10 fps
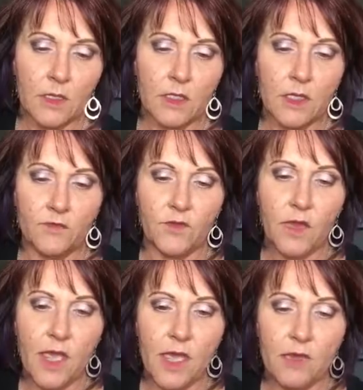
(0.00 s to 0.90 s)
You know, if you
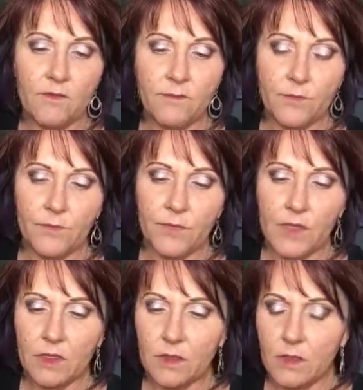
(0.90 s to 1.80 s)
have
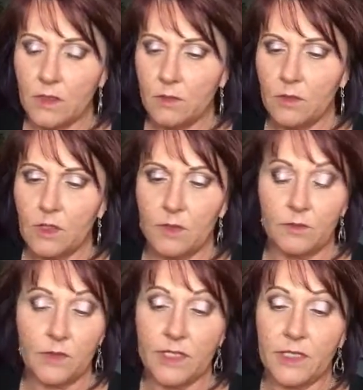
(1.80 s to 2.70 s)

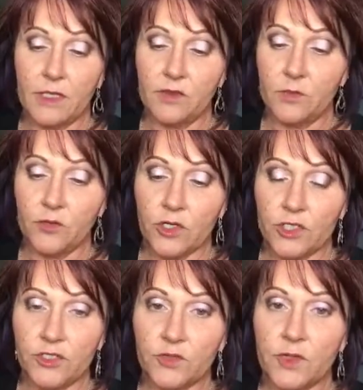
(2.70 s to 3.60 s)
plenty of good
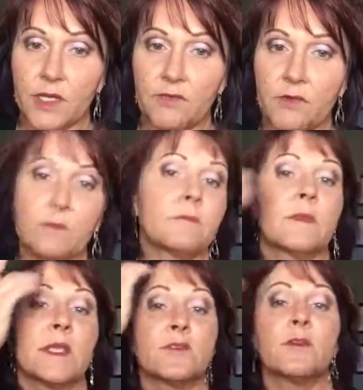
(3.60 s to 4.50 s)
brushes or whatever,
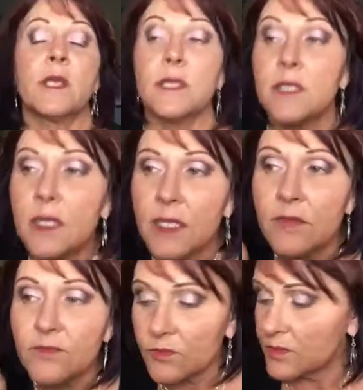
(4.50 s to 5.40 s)
that's great.
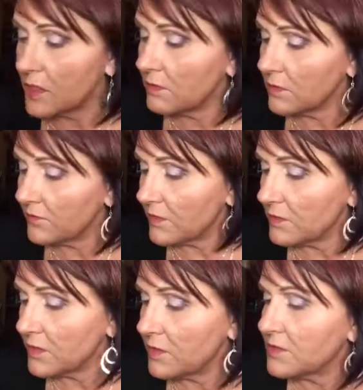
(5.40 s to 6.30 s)
If you don't, if you're
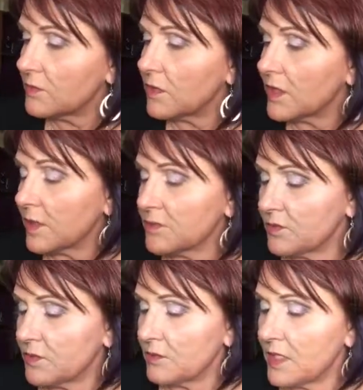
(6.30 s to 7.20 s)
only using what comes
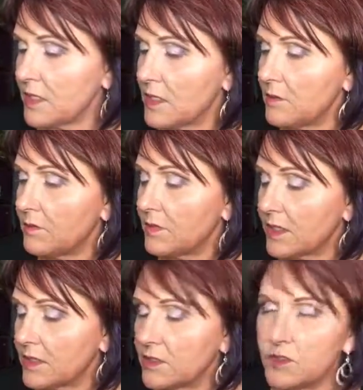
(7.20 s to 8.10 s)
with your makeup,
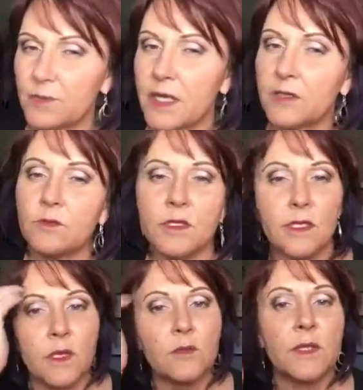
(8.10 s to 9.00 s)
like that you buy in
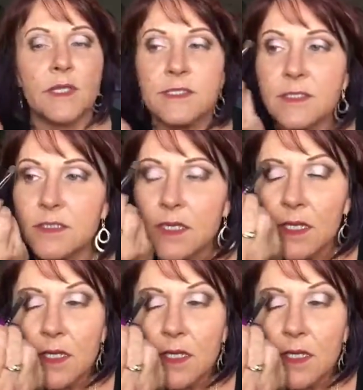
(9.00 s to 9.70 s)
other places,